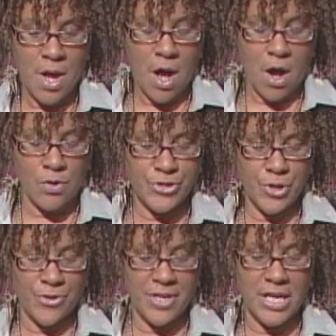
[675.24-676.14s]

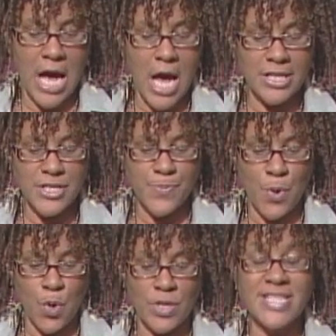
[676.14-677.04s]
Also, the College
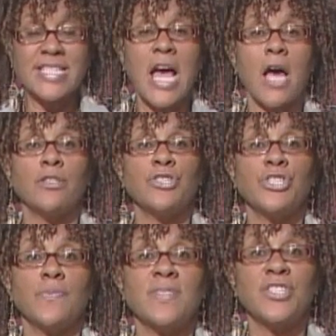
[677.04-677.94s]
Board
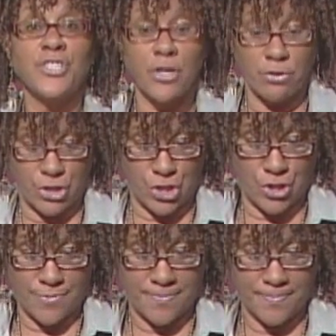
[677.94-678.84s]
Scholarship
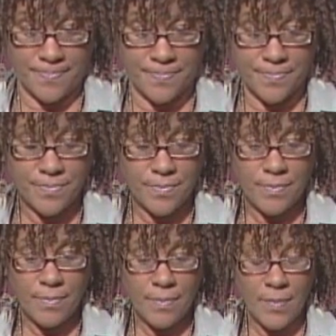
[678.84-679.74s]
Search.
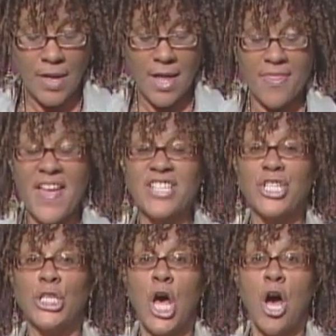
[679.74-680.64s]
That's
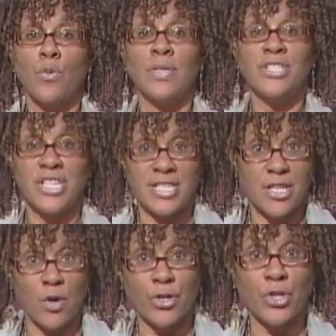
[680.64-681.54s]
a long one. Just
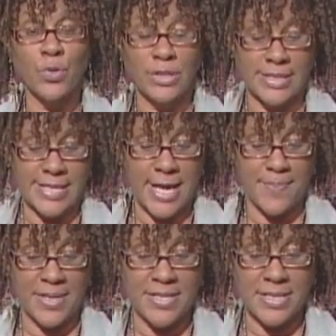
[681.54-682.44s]
go to Google and
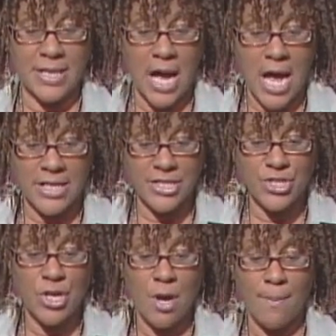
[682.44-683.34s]
type in
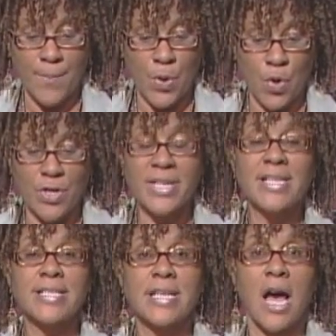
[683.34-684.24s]
College Board
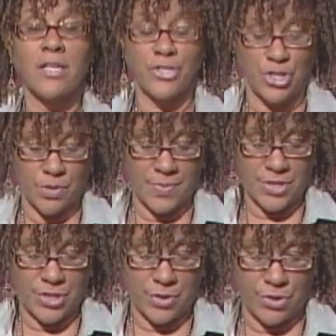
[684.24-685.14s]
Scholarship
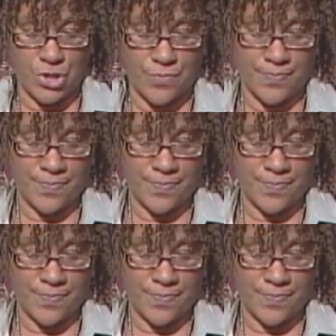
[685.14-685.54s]
Search.